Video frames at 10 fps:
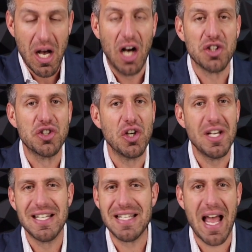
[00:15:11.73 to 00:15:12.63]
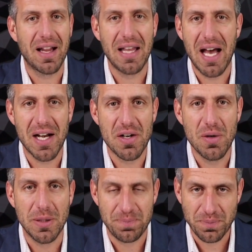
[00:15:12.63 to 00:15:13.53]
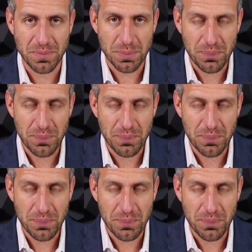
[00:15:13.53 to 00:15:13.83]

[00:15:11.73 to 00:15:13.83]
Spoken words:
I'll show you exactly how to do it.